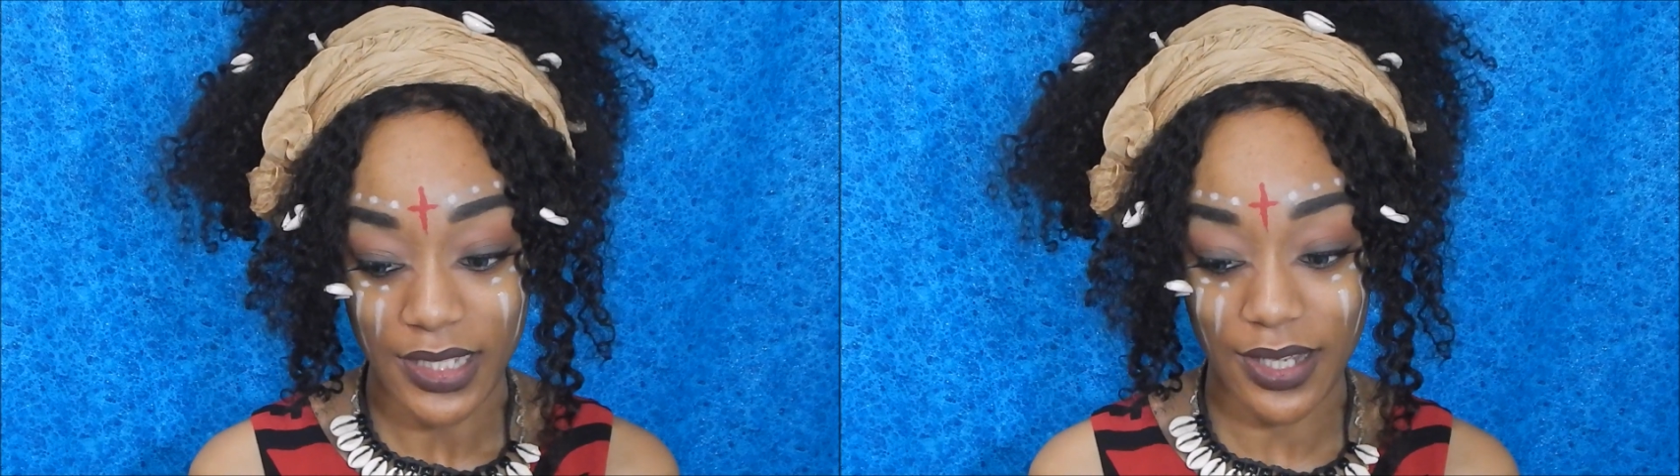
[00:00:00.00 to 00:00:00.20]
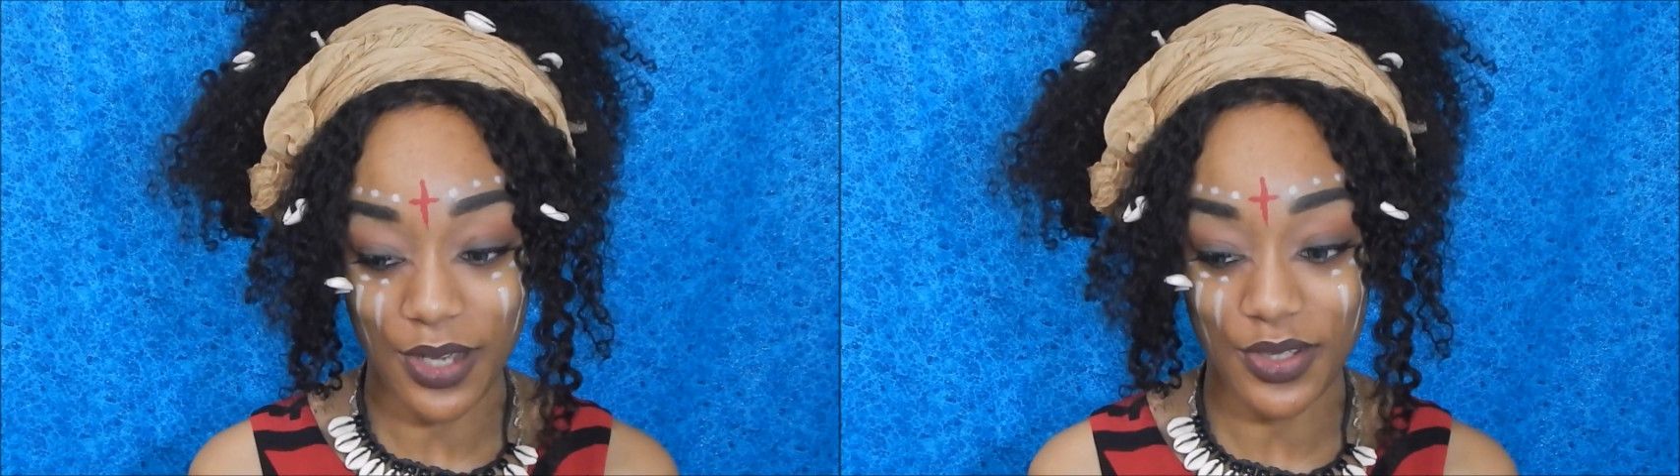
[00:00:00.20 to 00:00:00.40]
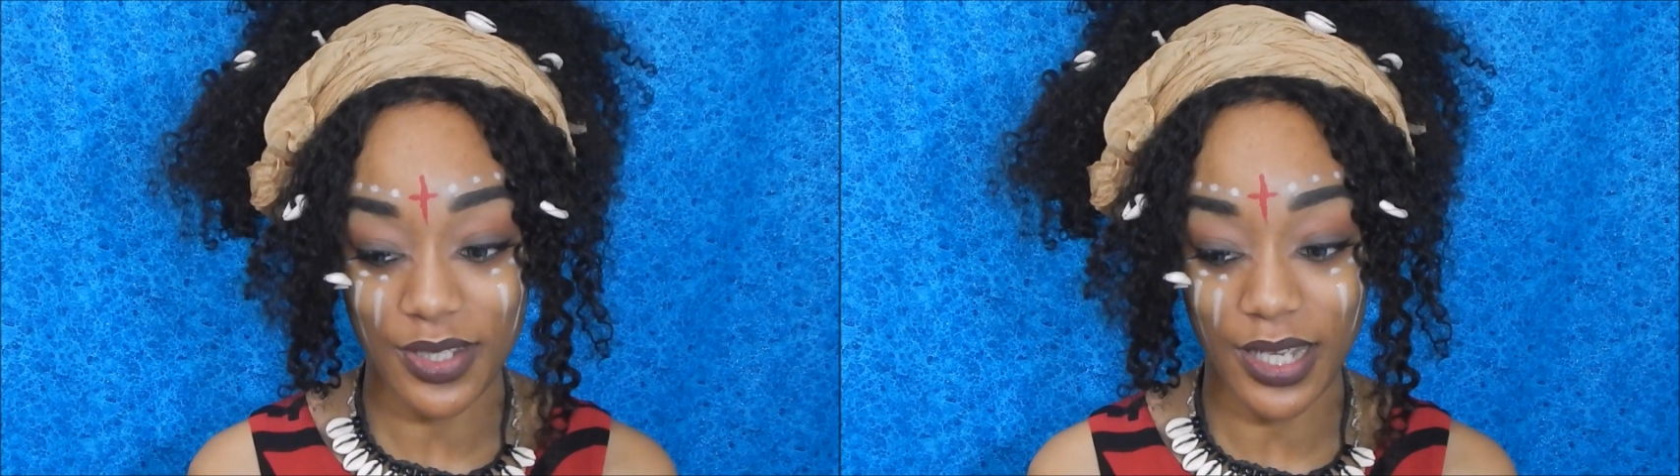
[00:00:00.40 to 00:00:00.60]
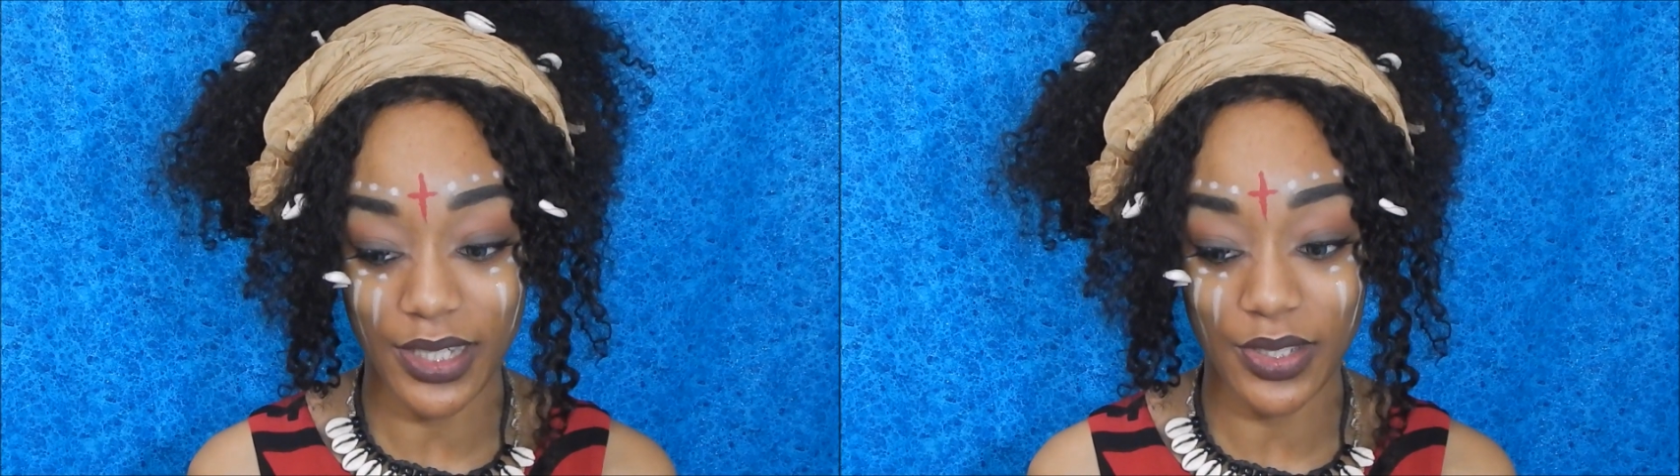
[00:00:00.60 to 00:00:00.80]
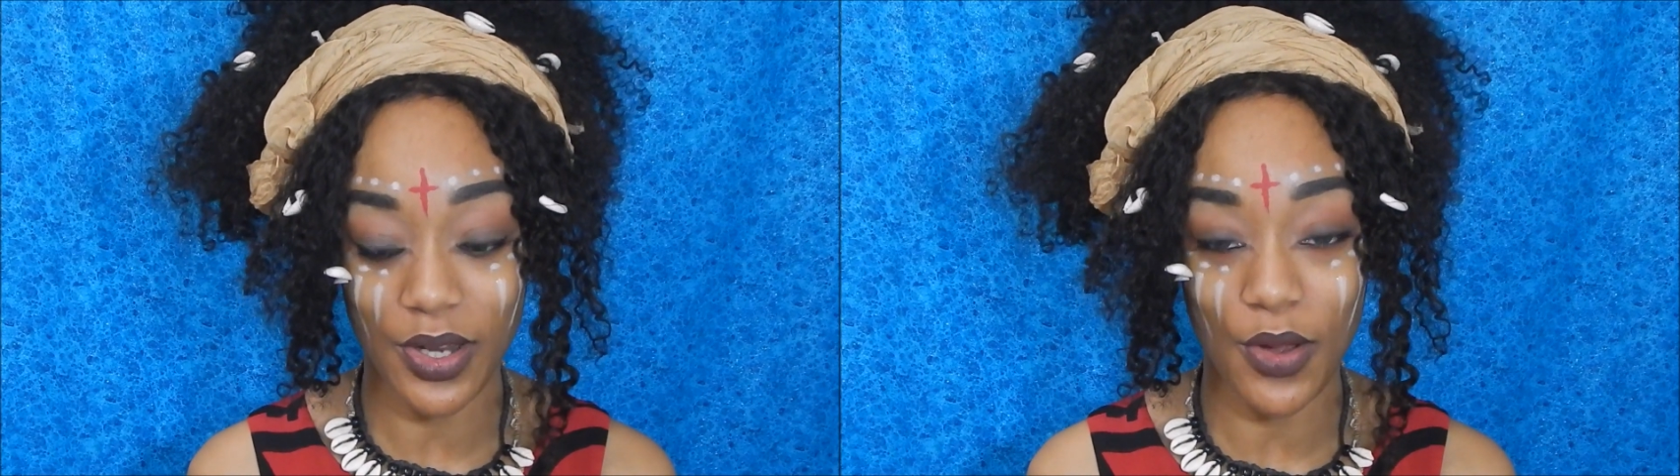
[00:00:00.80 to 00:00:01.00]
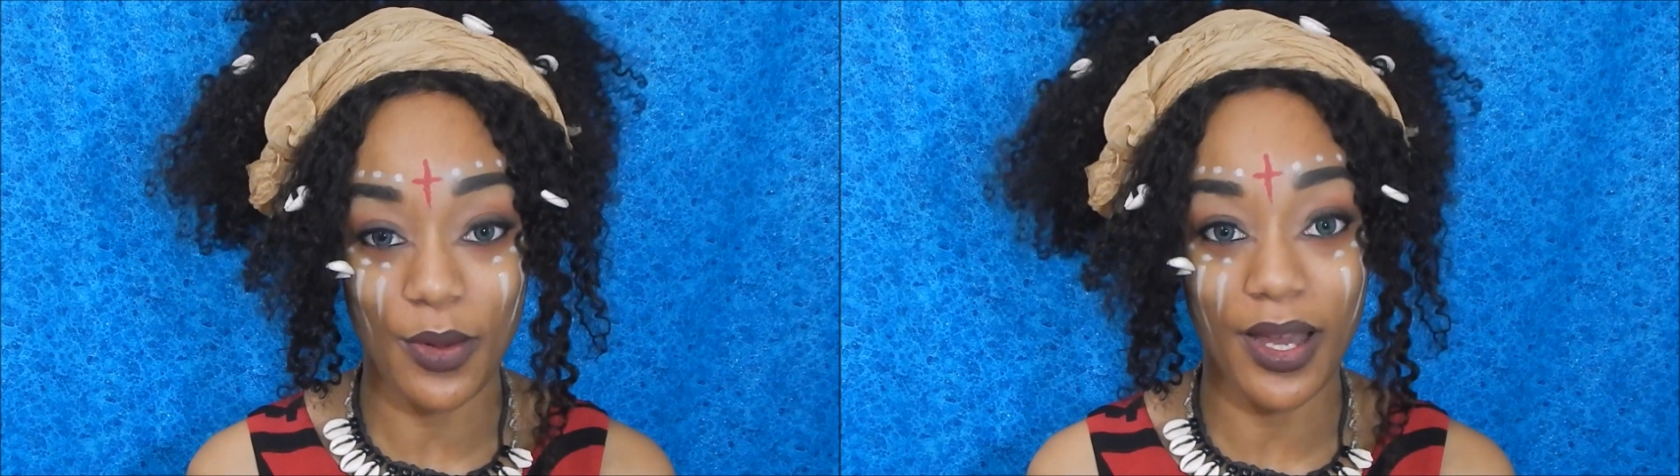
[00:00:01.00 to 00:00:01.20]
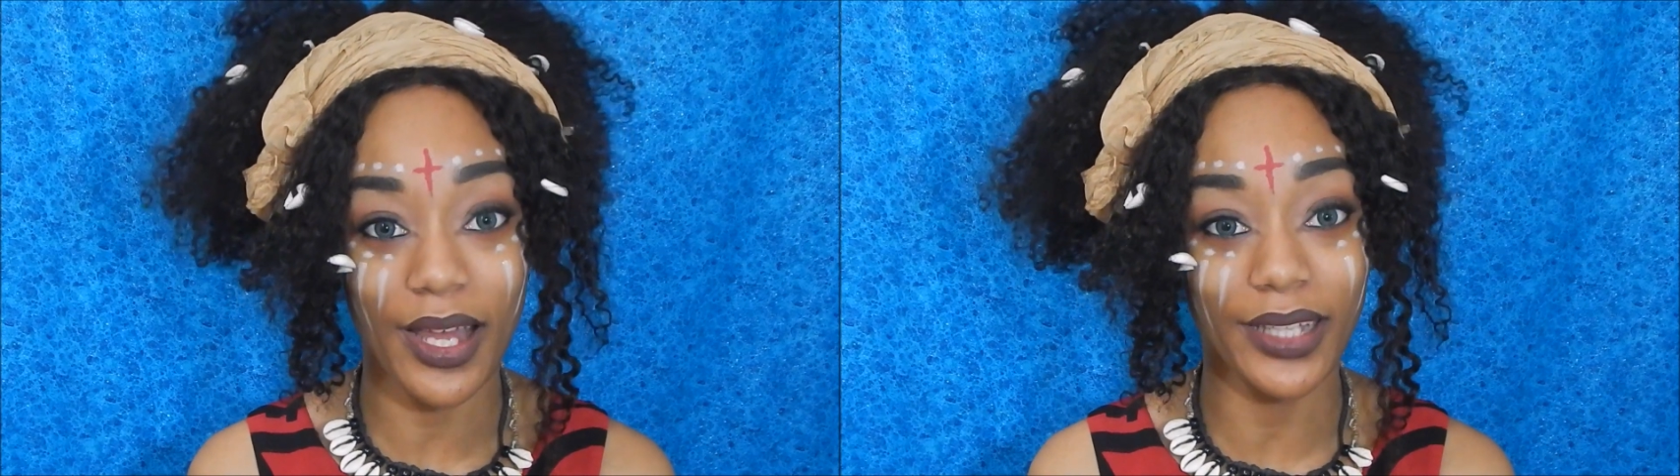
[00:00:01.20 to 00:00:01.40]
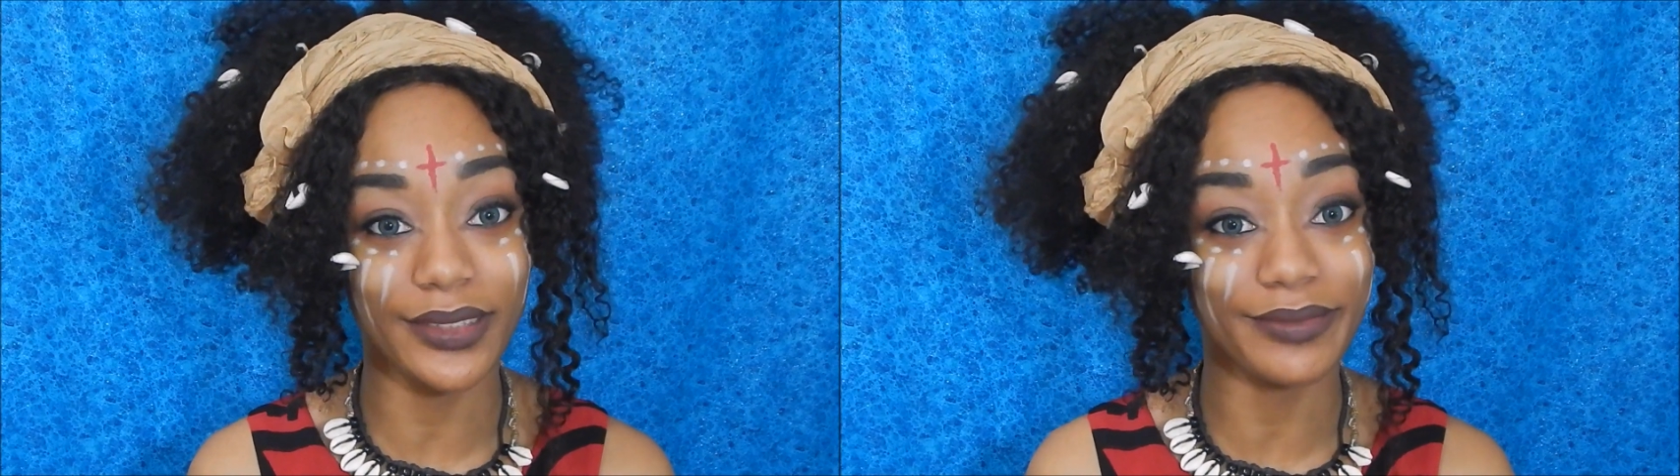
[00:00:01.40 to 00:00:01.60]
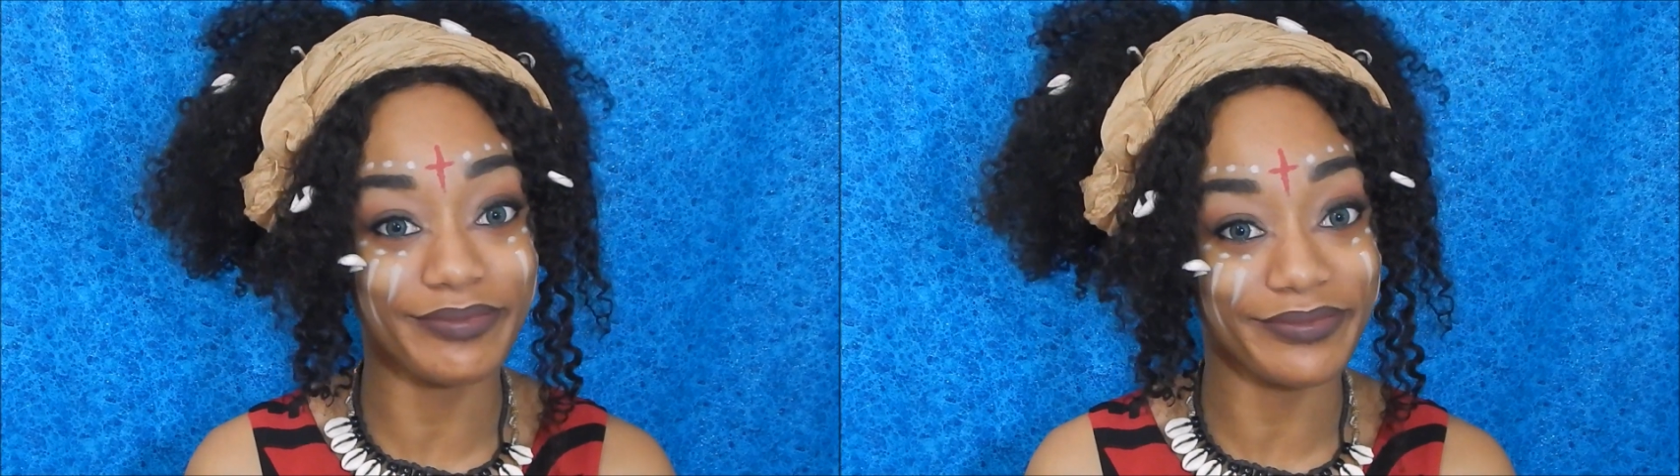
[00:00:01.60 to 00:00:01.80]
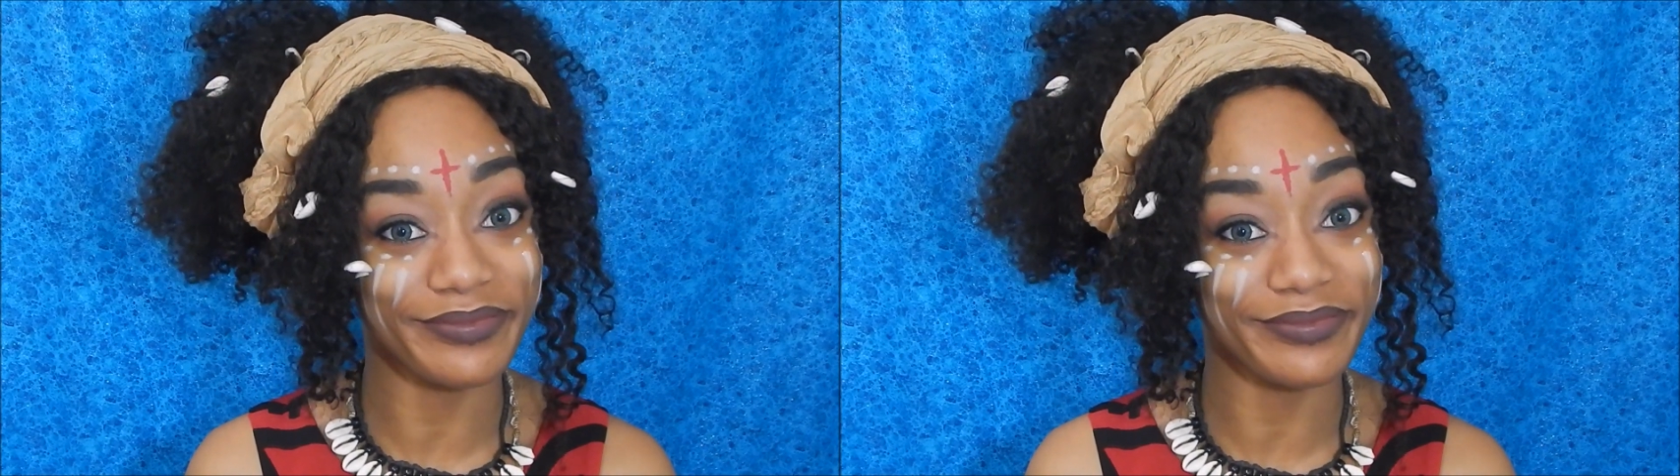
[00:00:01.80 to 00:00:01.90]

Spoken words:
So I was just like, you know what?